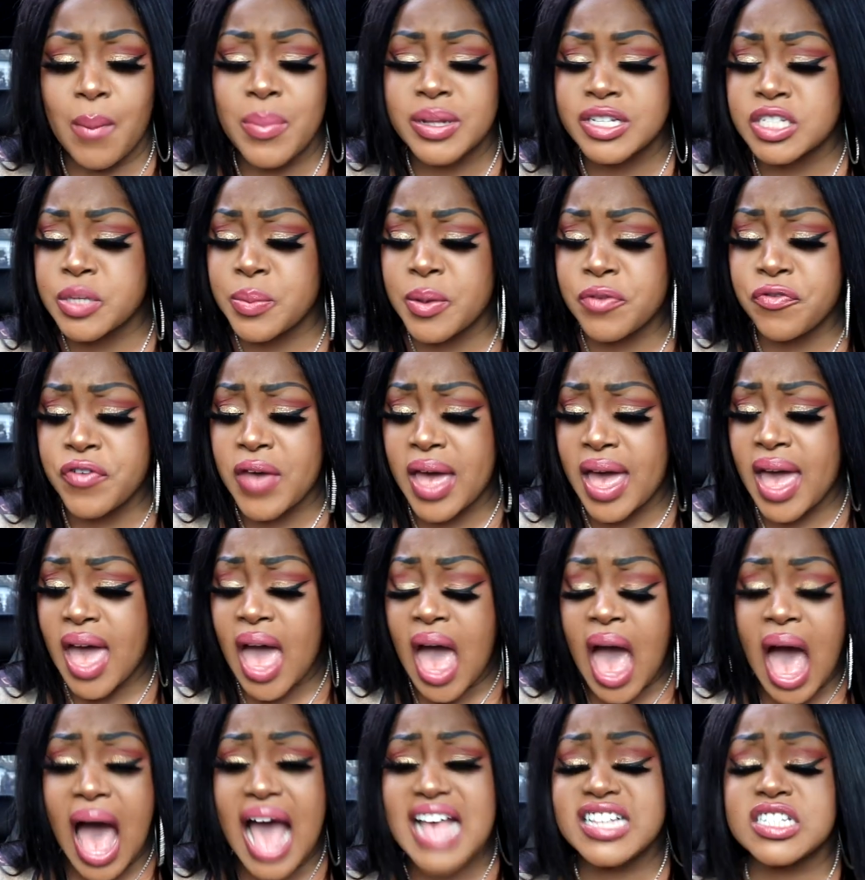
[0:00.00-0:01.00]
But to be fair,
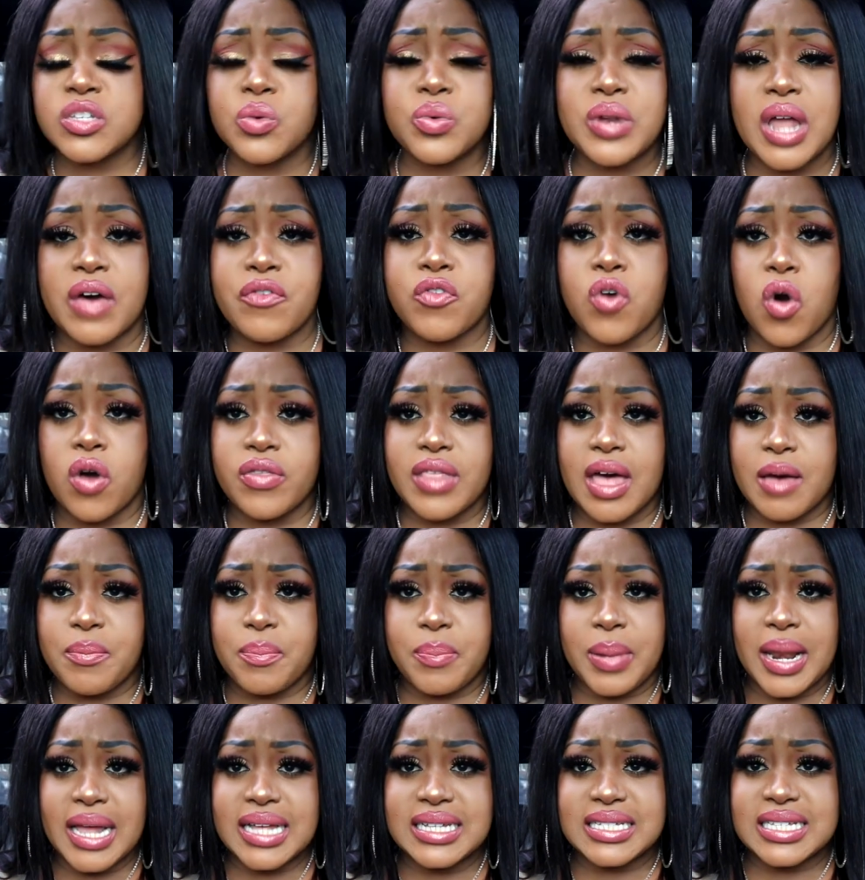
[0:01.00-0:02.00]
I still wouldn't have gotten
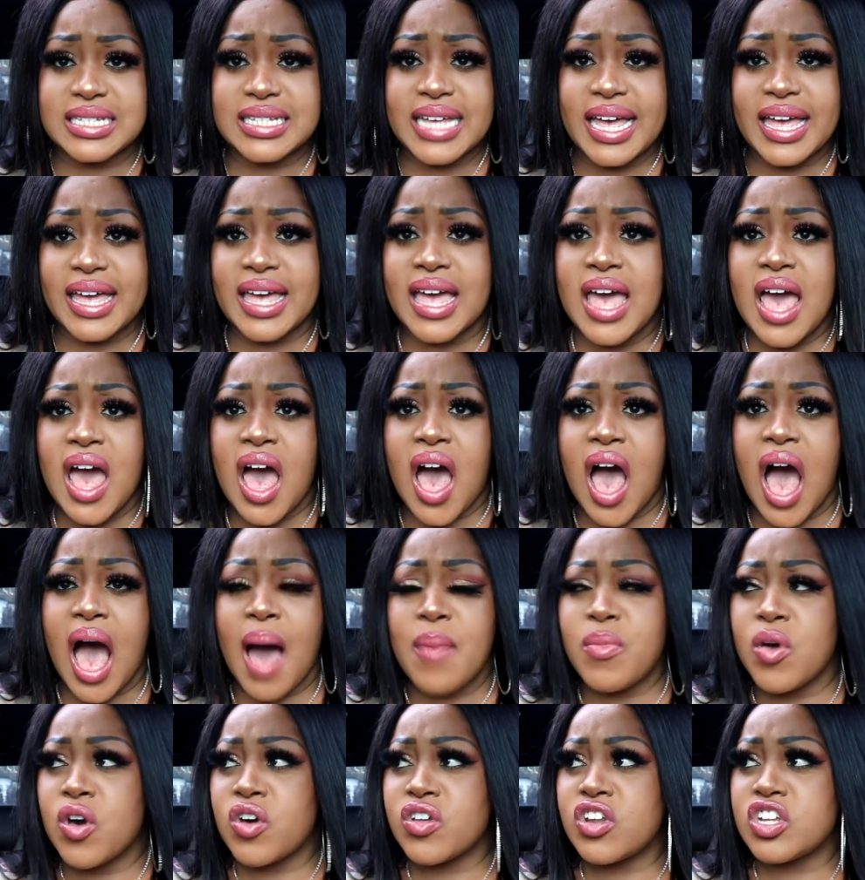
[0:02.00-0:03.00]
that plane today.
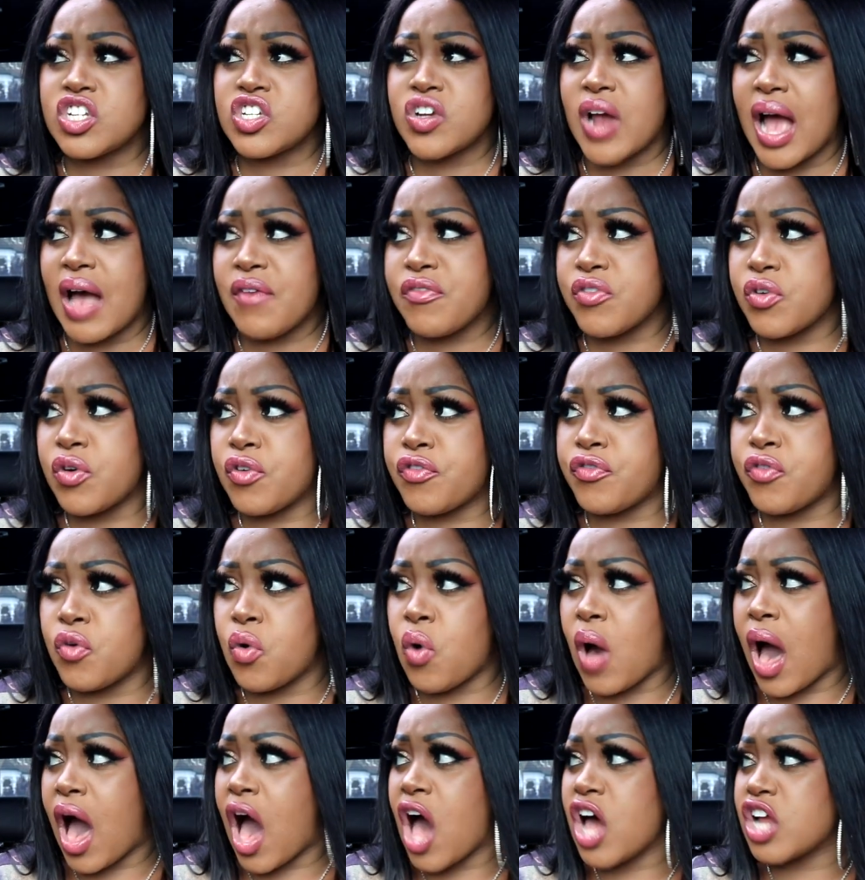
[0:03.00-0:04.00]
I'm not gonna travel
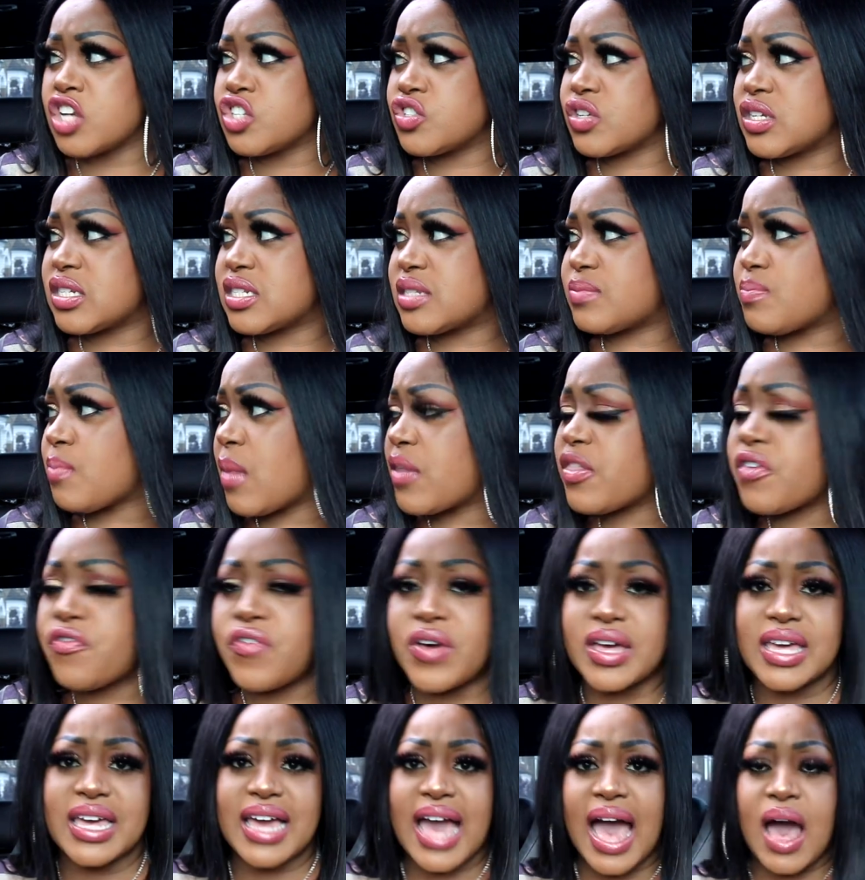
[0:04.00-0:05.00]
for a hundred
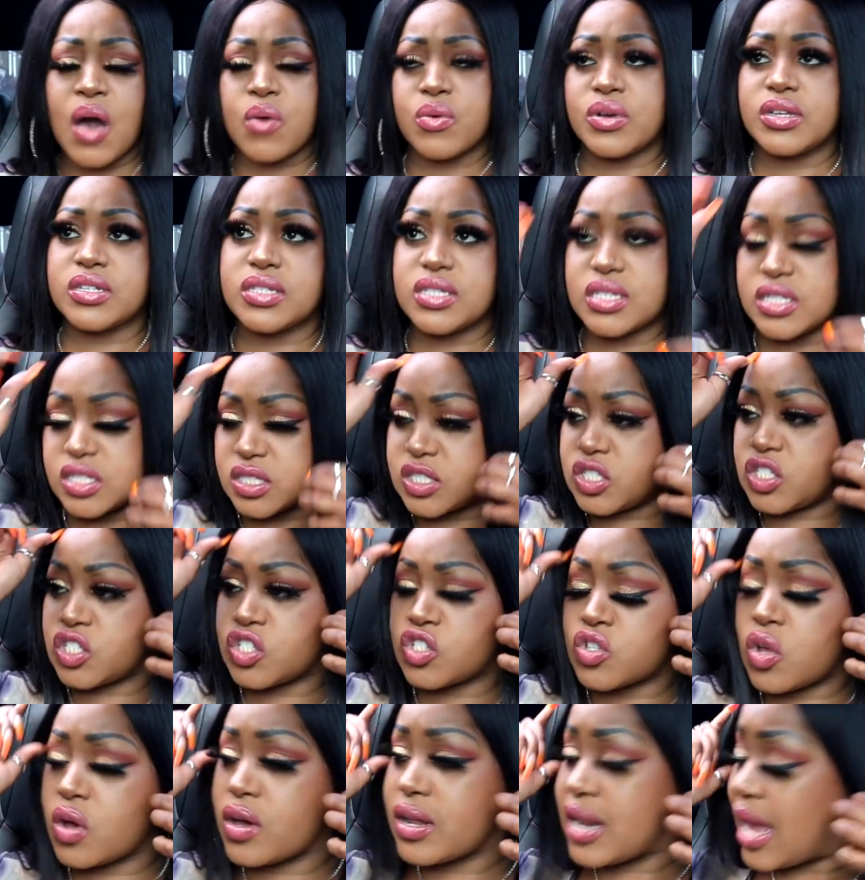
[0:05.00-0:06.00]
motherfucking hours. This is
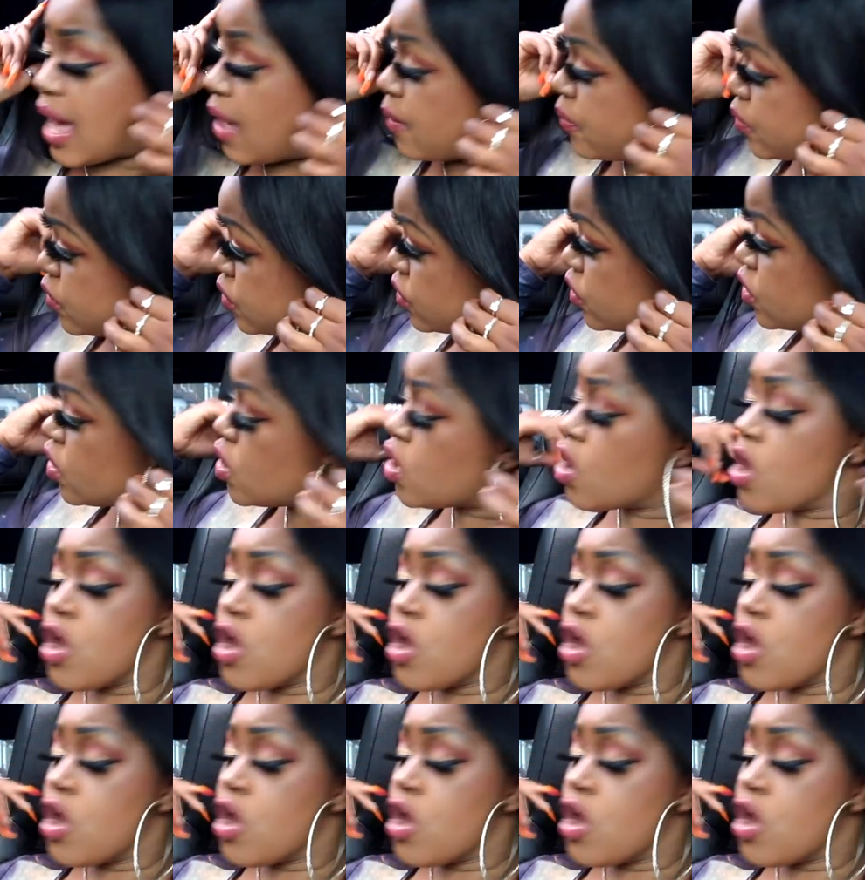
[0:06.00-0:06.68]
just not gonna happen.